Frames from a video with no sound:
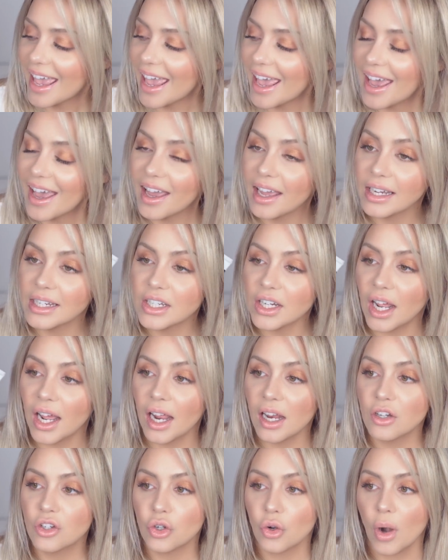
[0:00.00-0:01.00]
And
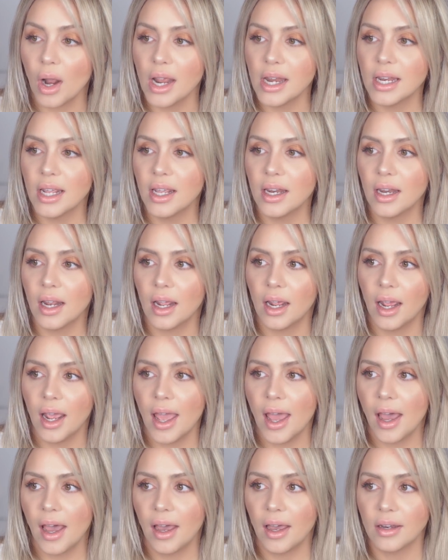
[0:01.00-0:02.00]
I tried it,
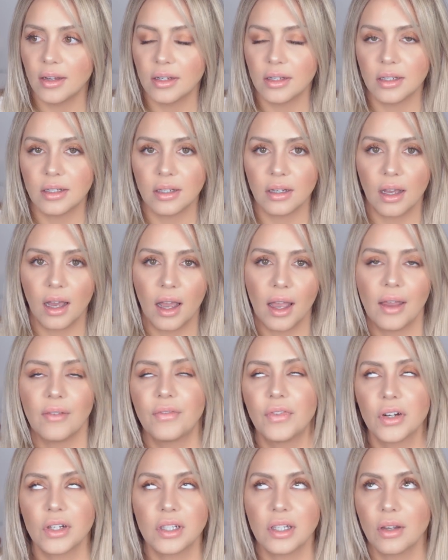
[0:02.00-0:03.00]
and
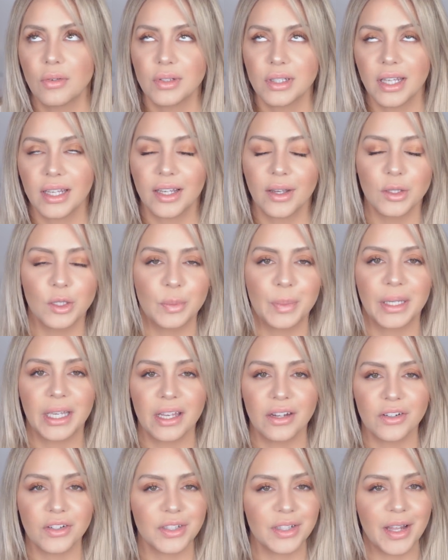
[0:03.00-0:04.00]
at first I was like, it's
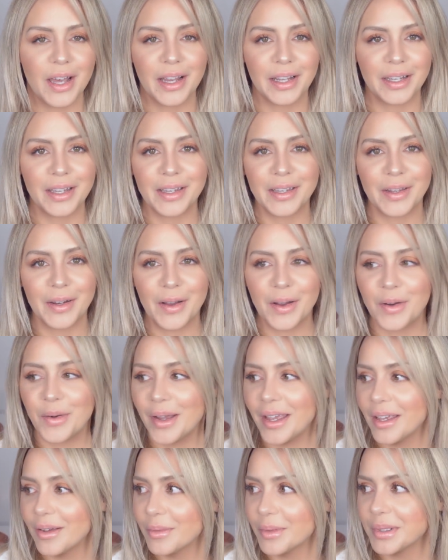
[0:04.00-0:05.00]
beginner's luck, you know.
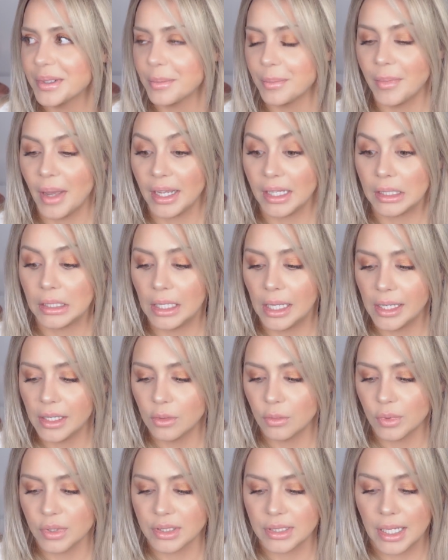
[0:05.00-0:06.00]
It was, my
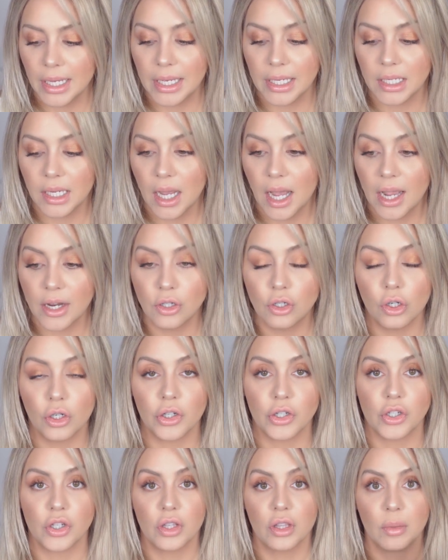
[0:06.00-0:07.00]
client was like, I took
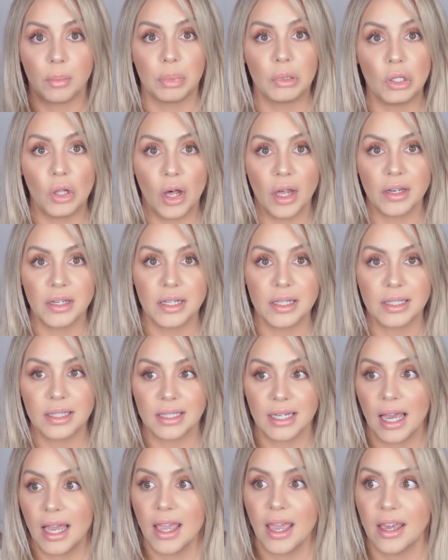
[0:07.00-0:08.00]
her to the
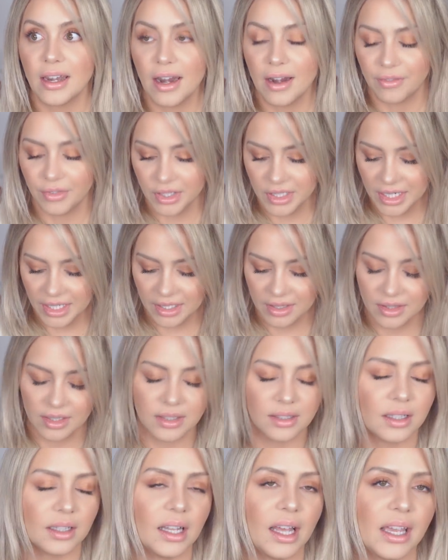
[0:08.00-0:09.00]
blondest I had ever taken
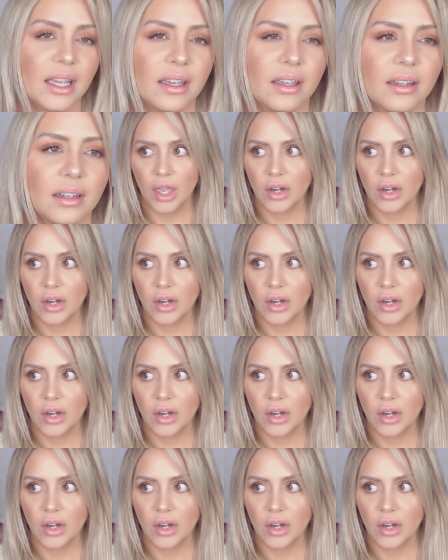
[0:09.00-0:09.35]
this client,